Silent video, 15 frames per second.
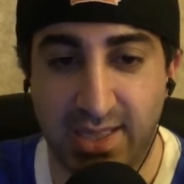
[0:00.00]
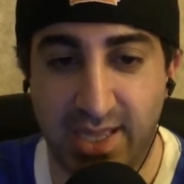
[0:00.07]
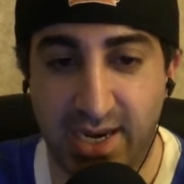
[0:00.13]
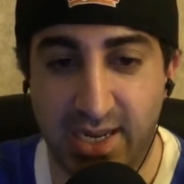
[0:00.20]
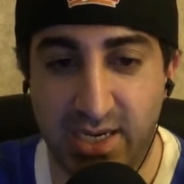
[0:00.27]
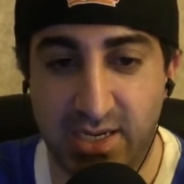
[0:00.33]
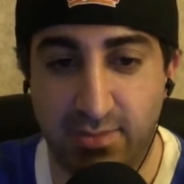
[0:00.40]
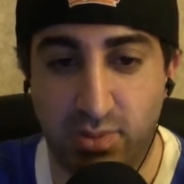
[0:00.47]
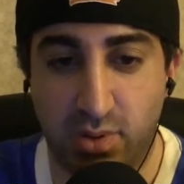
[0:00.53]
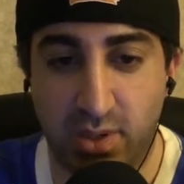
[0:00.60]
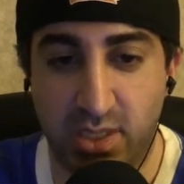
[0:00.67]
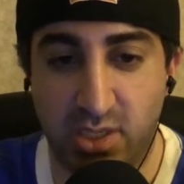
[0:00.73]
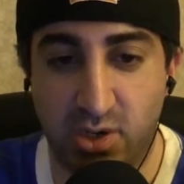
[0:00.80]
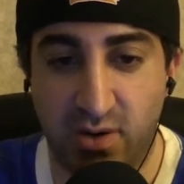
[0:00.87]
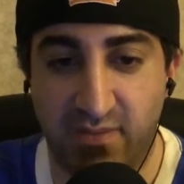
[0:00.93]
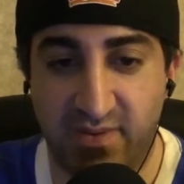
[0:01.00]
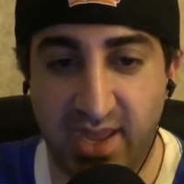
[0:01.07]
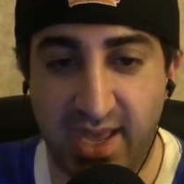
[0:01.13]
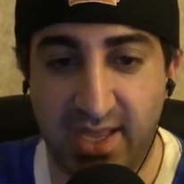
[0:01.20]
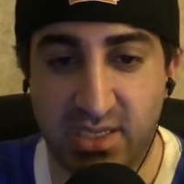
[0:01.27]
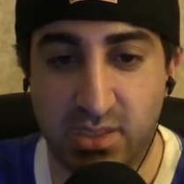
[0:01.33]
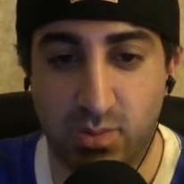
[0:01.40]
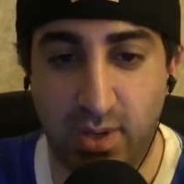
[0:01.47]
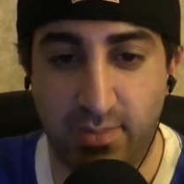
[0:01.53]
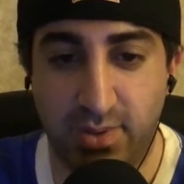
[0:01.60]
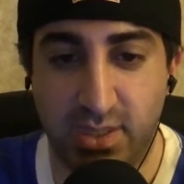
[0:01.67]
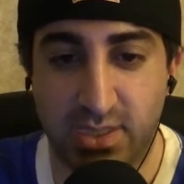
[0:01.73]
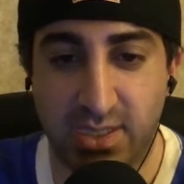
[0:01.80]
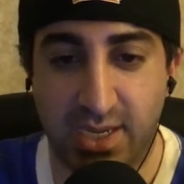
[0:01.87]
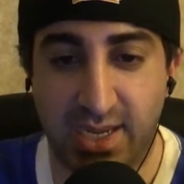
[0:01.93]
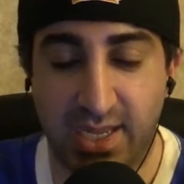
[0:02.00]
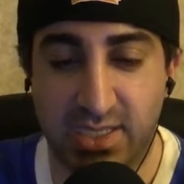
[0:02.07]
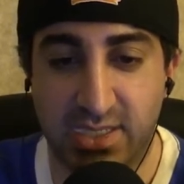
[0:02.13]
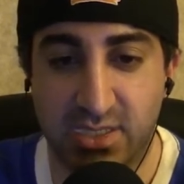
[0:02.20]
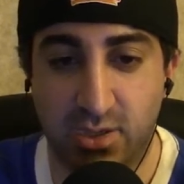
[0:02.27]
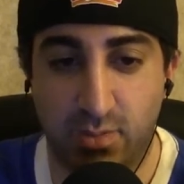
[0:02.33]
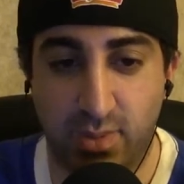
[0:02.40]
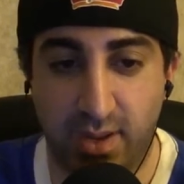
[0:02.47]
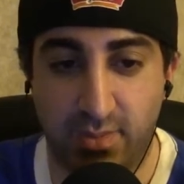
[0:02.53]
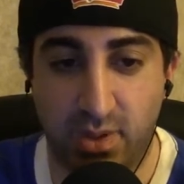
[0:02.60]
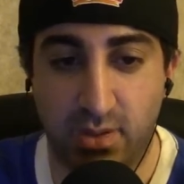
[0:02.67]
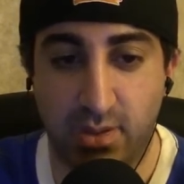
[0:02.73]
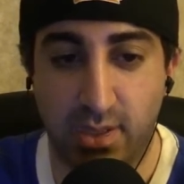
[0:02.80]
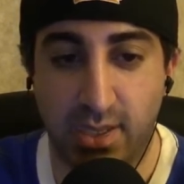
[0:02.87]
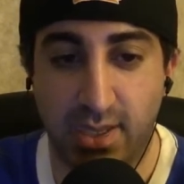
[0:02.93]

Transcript: that he deployed nerve gas weapons against his own people.